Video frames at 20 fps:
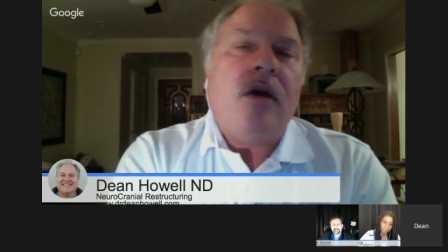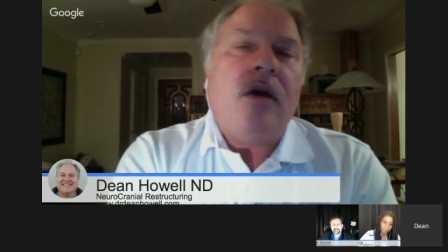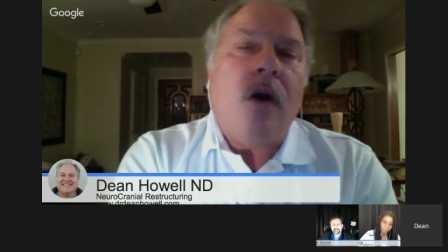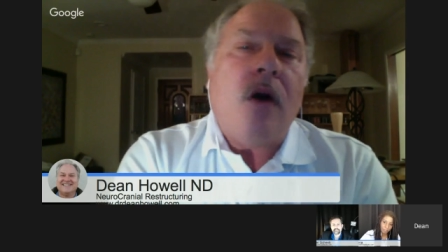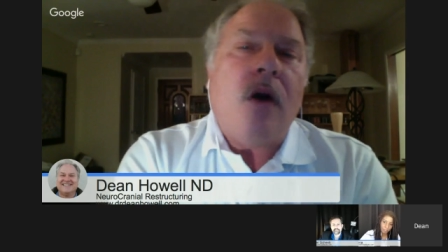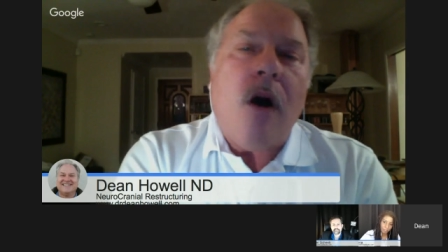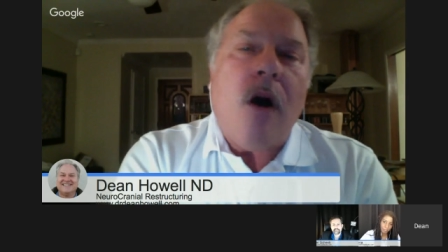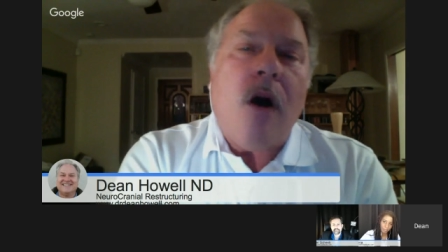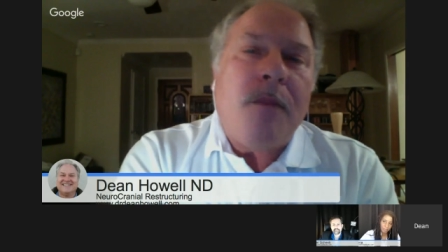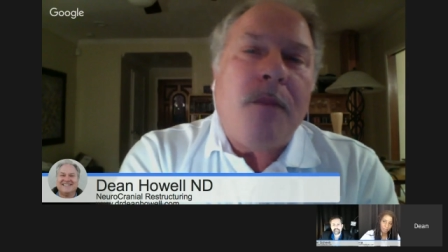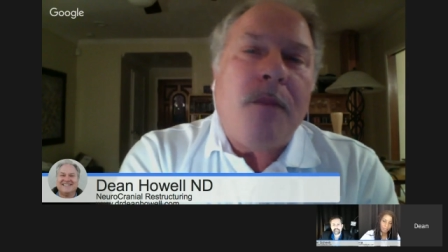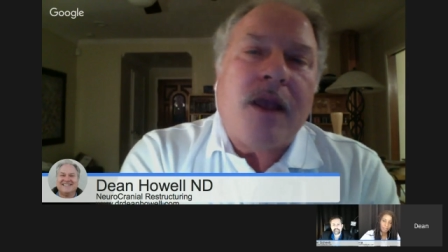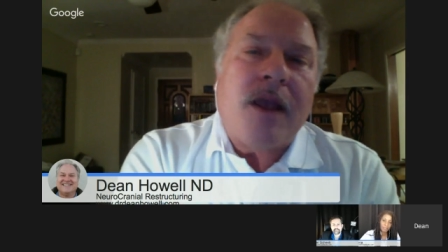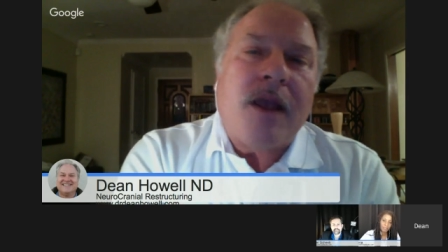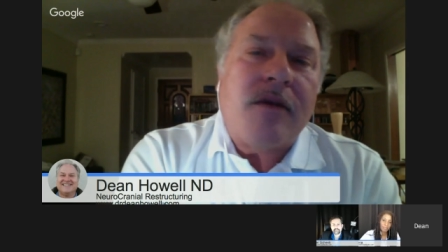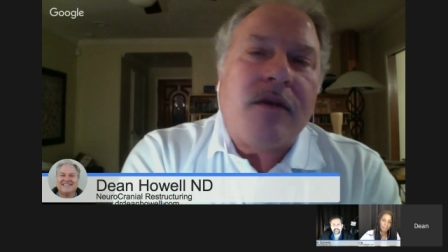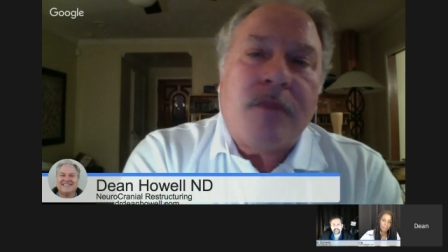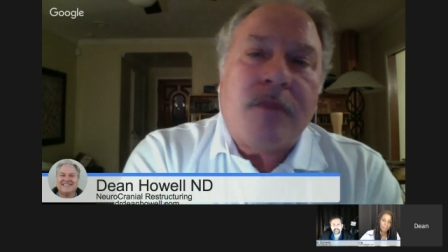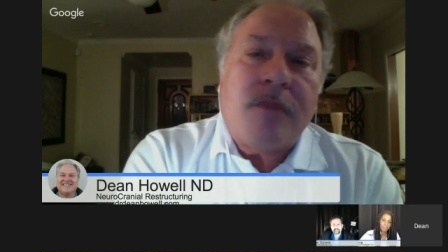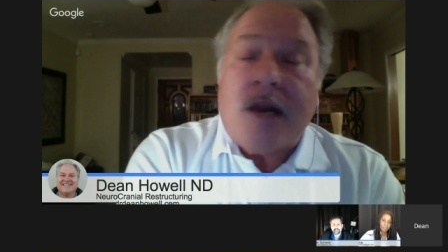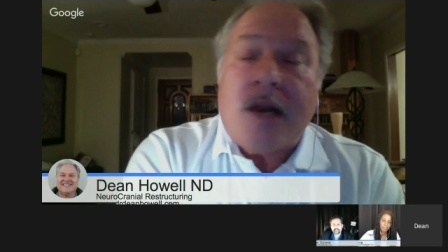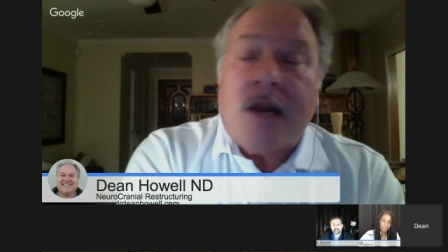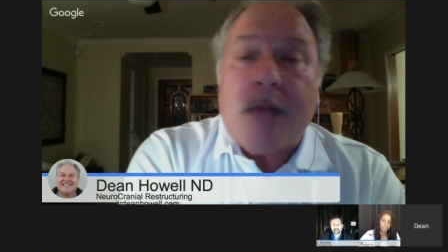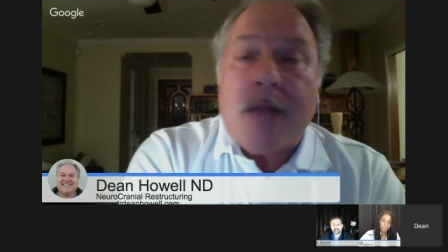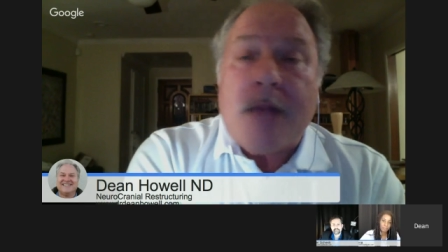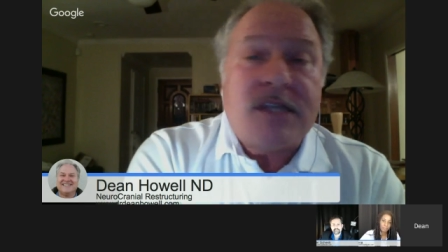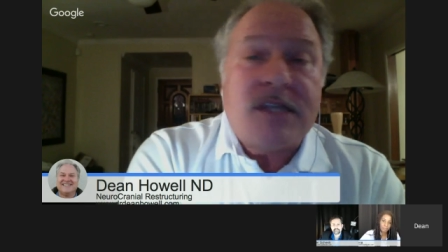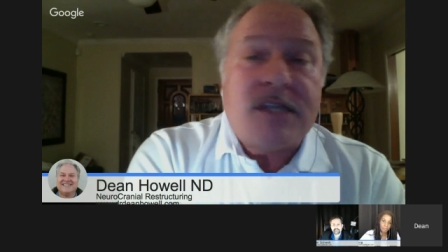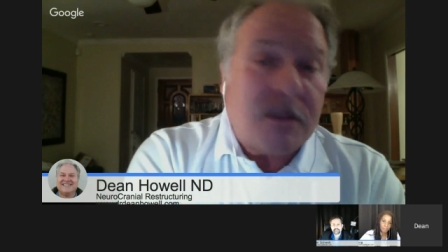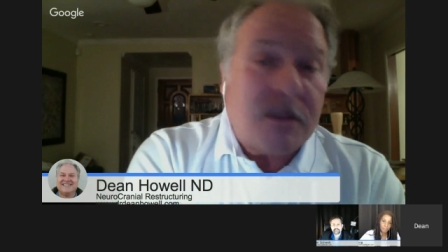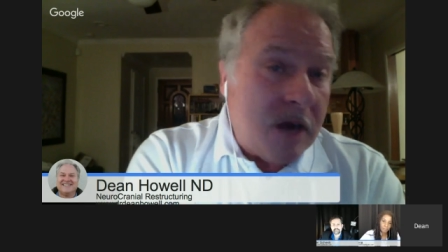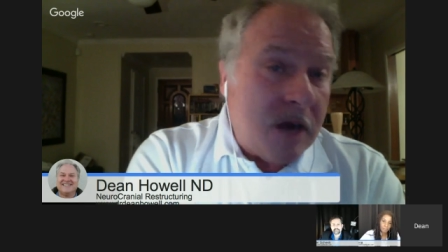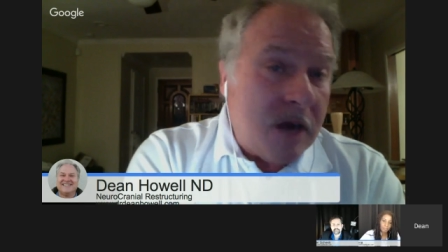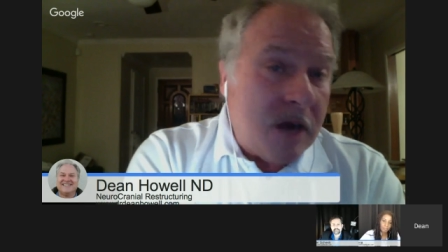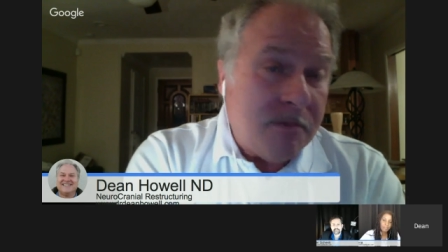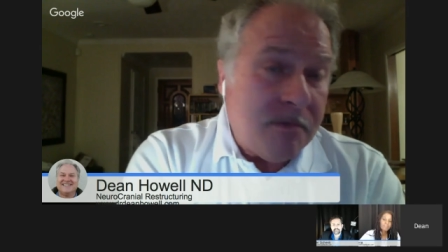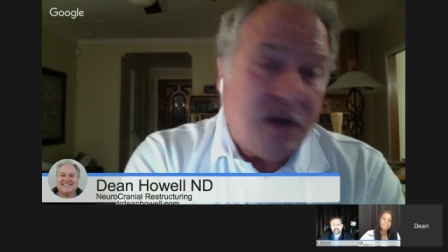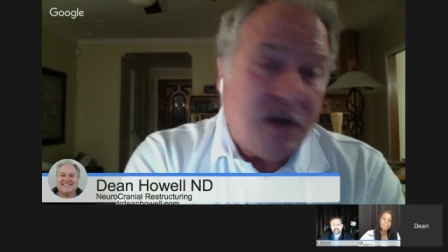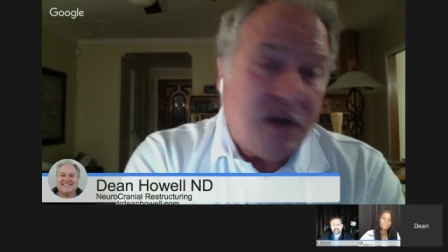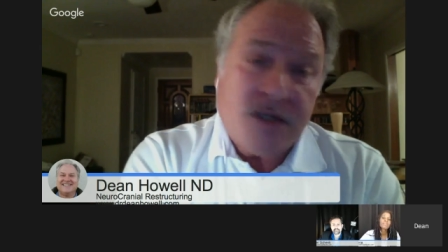hoping perhaps that the
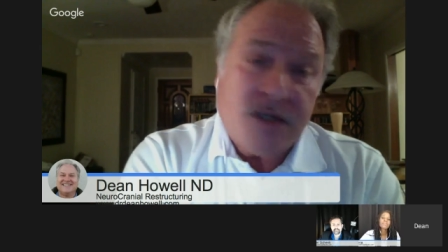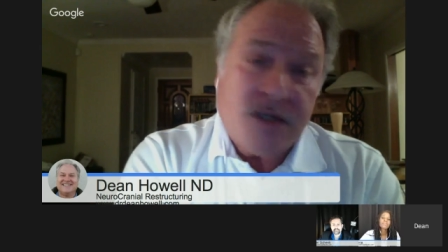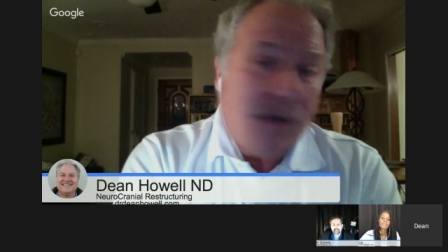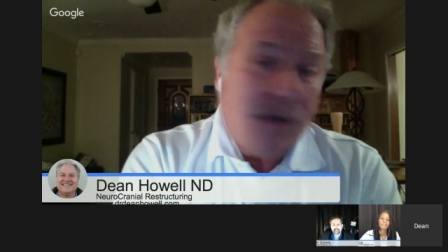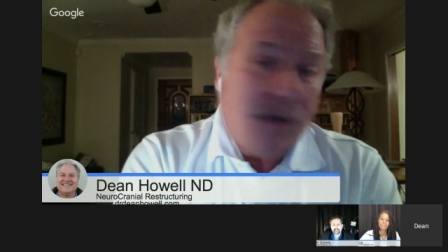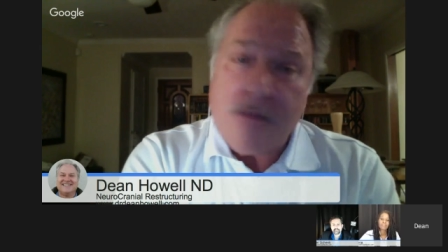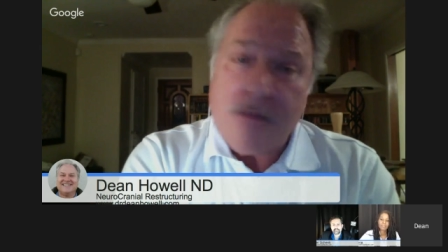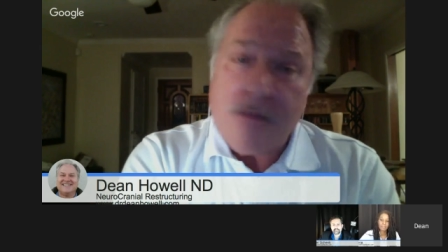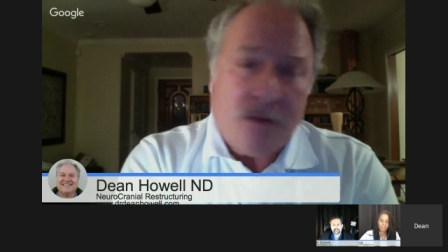problem goes away,